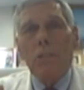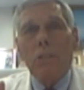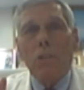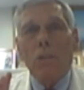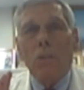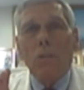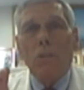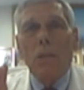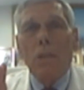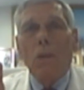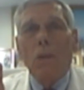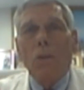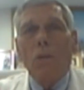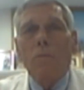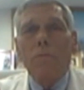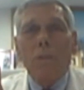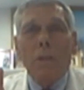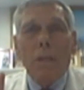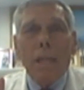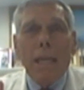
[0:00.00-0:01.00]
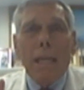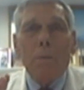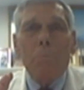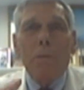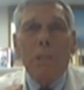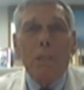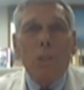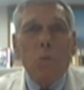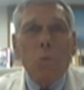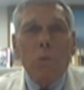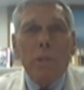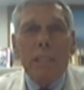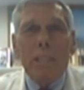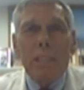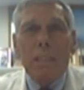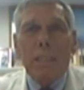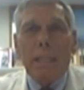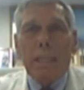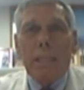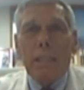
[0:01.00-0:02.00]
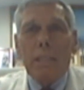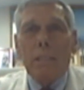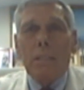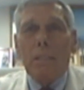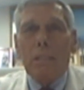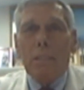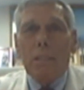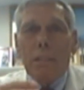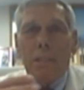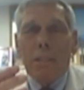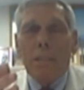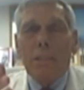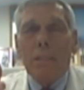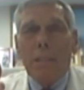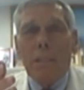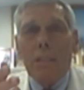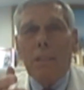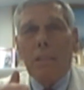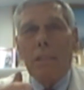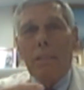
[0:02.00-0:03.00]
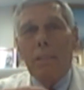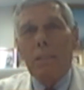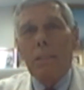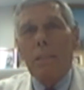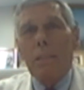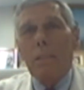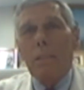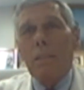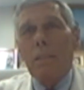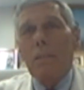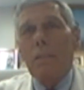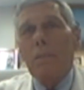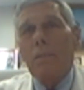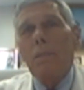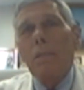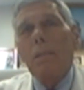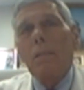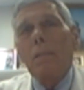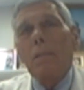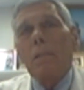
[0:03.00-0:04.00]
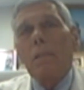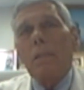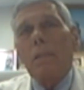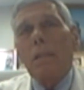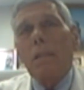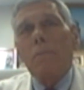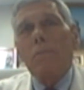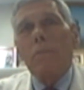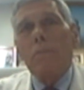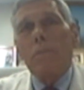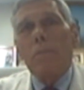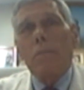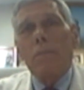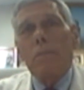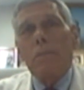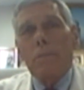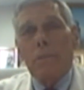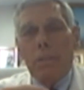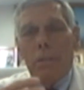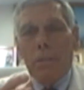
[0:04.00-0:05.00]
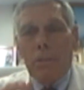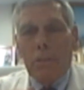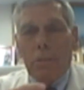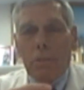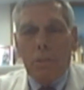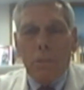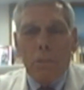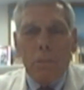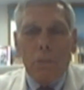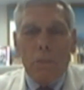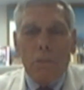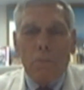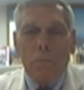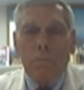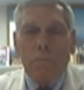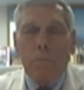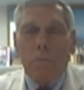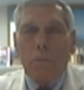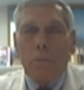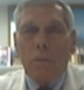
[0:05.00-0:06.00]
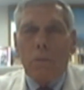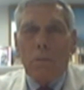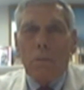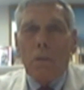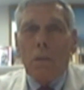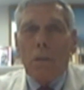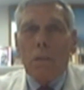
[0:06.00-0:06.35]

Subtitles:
So overlapping 20 seconds is essentially cover, for